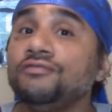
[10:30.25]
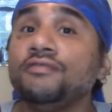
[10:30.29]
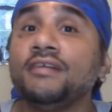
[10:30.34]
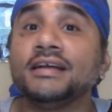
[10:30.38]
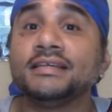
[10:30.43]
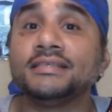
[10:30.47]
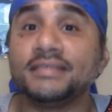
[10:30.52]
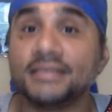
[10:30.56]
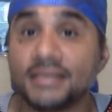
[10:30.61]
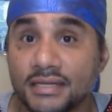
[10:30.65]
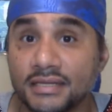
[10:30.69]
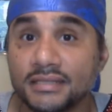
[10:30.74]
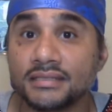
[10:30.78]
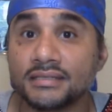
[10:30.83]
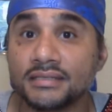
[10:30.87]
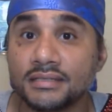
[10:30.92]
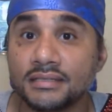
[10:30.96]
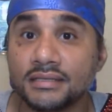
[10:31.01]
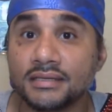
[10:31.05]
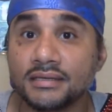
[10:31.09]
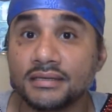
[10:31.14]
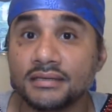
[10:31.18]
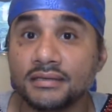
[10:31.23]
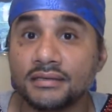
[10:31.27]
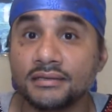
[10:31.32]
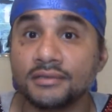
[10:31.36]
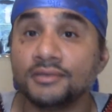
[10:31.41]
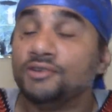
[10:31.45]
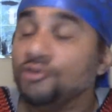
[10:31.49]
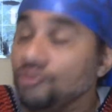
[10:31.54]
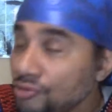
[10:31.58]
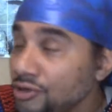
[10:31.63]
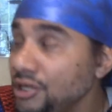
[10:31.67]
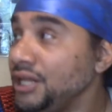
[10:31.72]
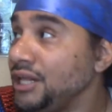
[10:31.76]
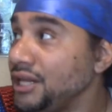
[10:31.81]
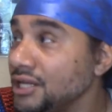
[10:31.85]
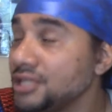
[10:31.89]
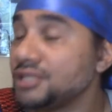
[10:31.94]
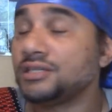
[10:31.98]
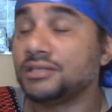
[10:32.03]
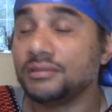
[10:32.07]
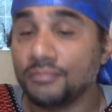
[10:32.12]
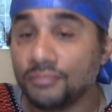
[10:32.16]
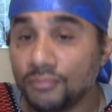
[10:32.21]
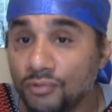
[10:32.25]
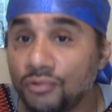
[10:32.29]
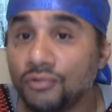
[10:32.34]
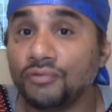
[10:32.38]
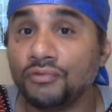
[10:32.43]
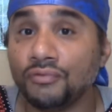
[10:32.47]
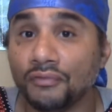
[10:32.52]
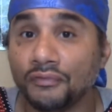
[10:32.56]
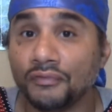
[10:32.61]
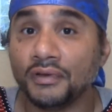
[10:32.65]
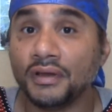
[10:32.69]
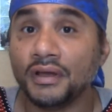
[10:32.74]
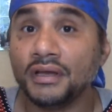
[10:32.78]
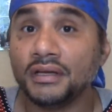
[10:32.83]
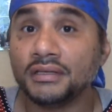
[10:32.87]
residence. You needed to move.